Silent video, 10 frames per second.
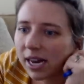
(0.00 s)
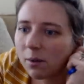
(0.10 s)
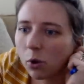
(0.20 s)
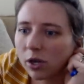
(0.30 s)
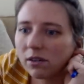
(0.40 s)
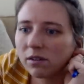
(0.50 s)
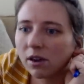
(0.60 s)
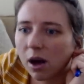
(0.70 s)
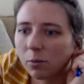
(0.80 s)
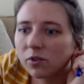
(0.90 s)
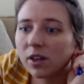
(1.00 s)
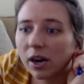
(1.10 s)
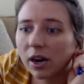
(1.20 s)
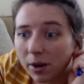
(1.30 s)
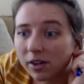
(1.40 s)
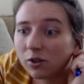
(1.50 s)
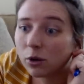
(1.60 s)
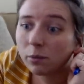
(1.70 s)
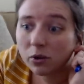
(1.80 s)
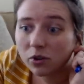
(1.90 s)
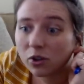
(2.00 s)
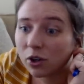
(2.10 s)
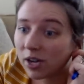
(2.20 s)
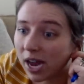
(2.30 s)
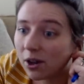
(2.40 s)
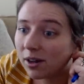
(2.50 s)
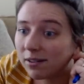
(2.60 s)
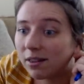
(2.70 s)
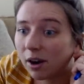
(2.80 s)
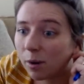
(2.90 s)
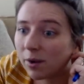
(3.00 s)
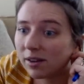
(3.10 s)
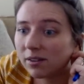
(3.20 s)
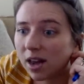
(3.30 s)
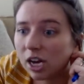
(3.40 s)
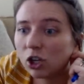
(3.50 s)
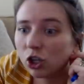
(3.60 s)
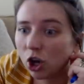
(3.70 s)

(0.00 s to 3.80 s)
Kati Morton is a couples therapist who abuses her title as a therapist slash